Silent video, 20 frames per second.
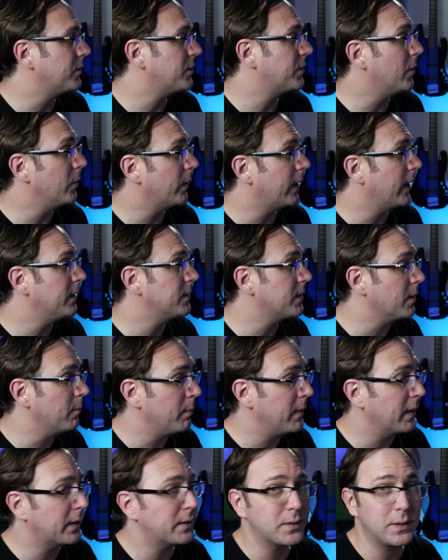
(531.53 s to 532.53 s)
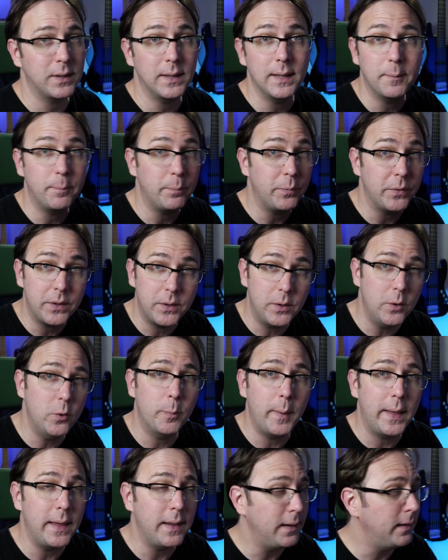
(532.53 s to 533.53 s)
showcase a mix that you
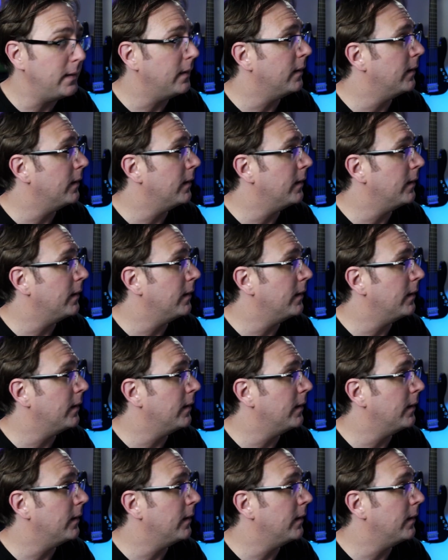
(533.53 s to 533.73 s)
made.